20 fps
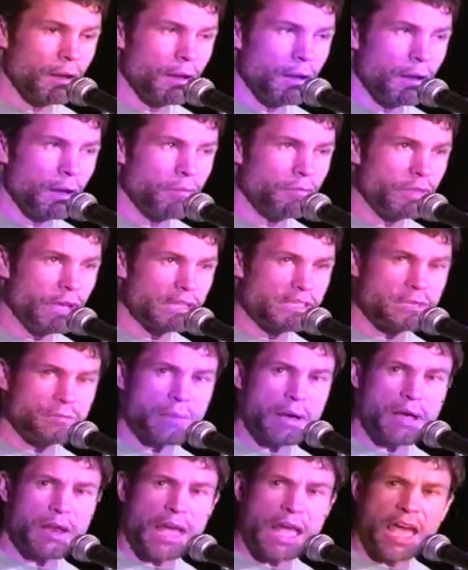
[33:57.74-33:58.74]
that's
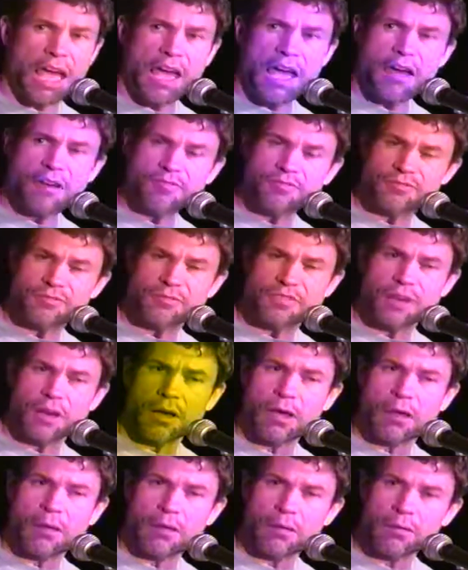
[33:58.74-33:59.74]
about half
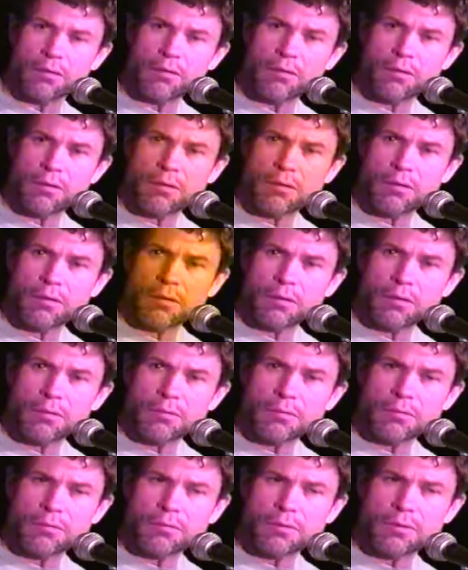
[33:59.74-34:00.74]
done.
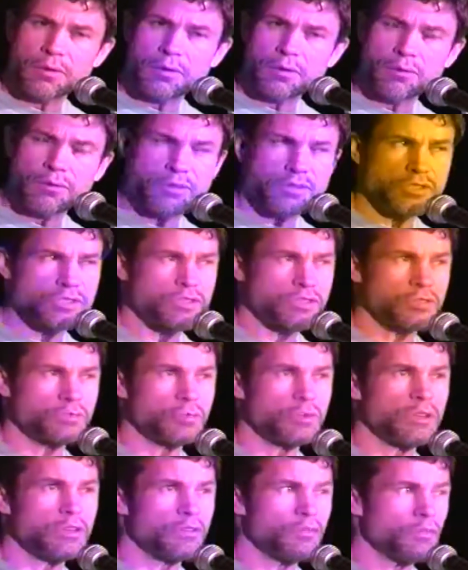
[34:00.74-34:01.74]
You know, there's
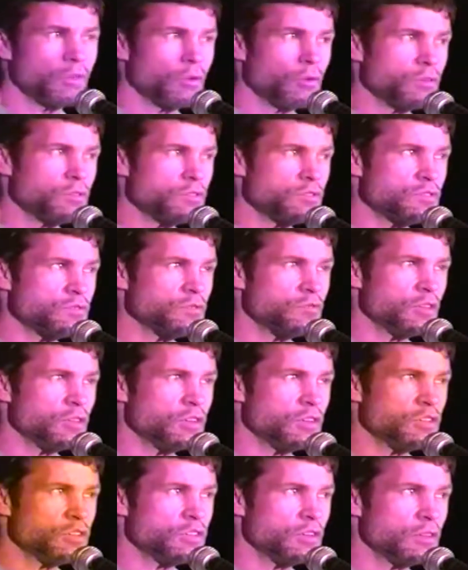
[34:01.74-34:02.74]
3 of those
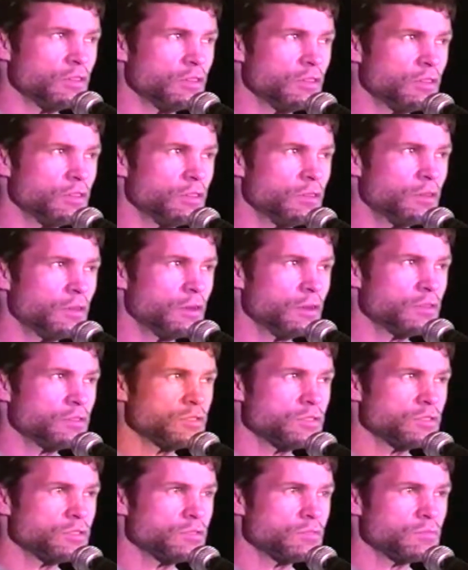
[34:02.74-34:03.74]
finished, and
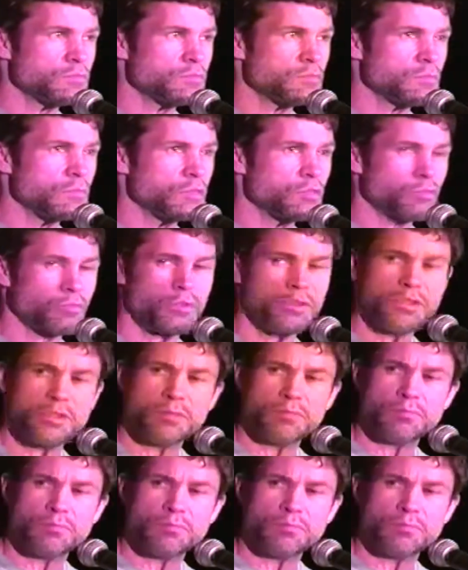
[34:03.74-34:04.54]
there's 3